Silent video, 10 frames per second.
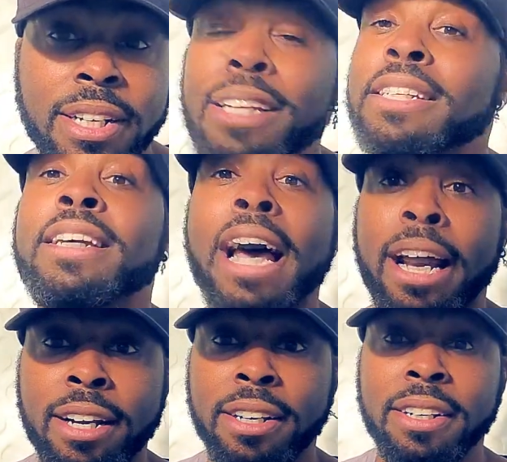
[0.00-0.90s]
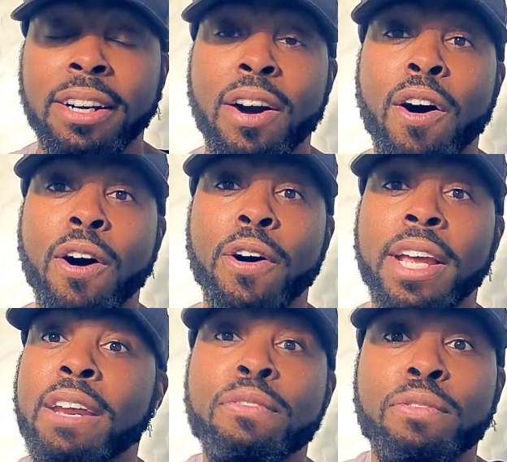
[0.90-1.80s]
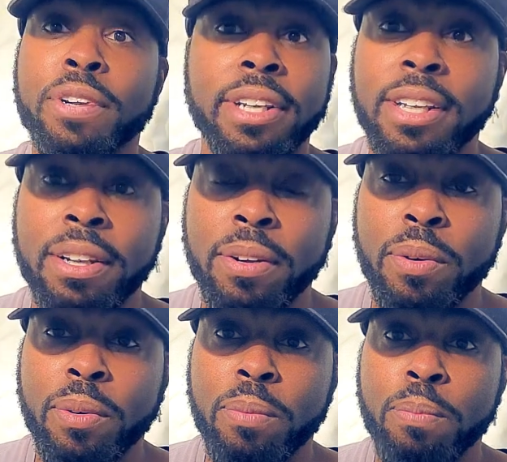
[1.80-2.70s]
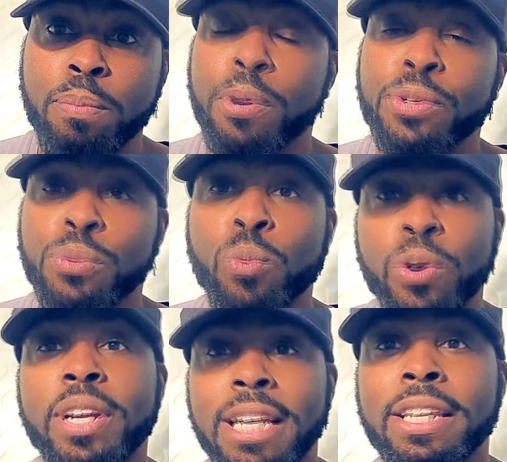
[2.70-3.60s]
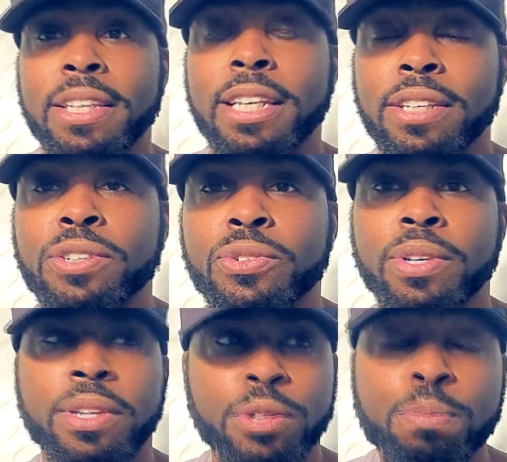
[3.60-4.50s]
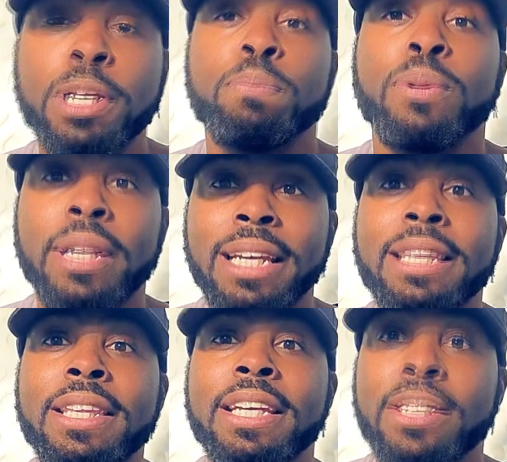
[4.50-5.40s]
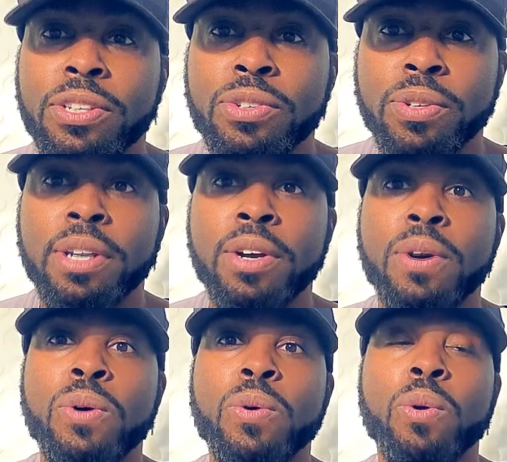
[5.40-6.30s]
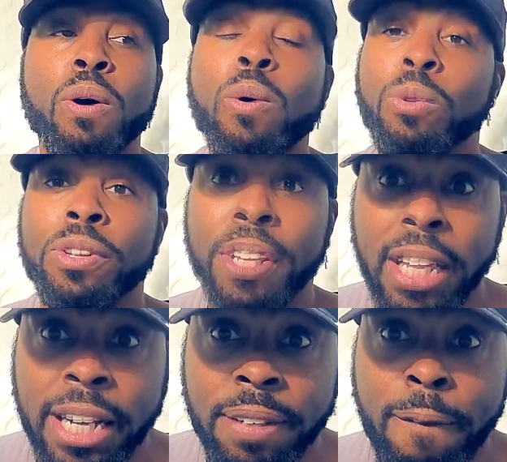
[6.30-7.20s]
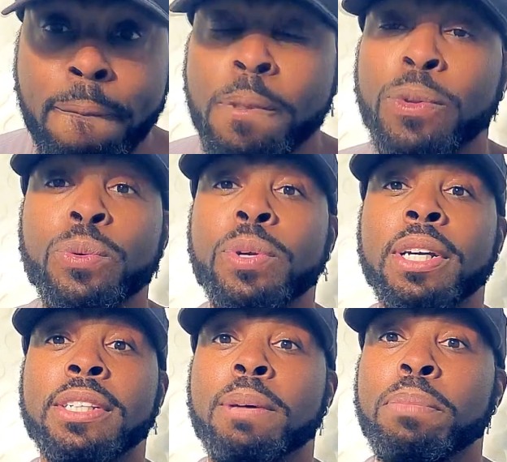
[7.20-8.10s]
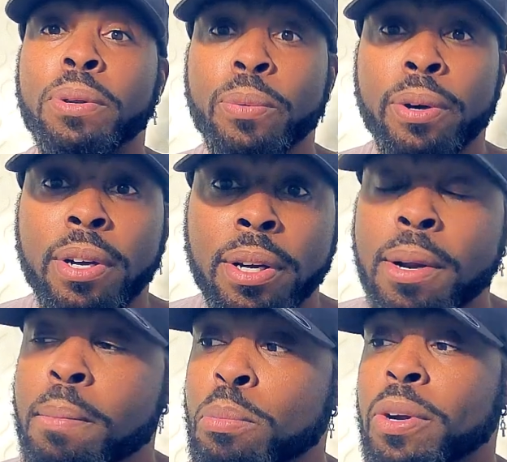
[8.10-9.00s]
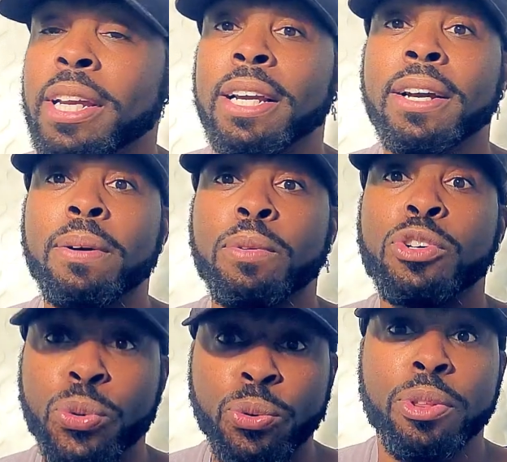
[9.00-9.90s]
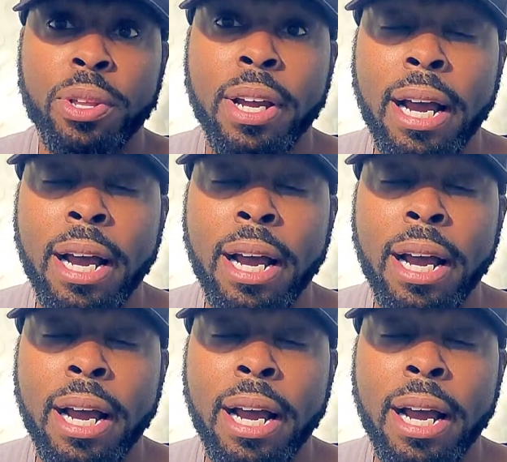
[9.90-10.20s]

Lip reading: attack on every person working in the industry. There's people in the industry who are holding the light, doing exemplary work, bringing truth,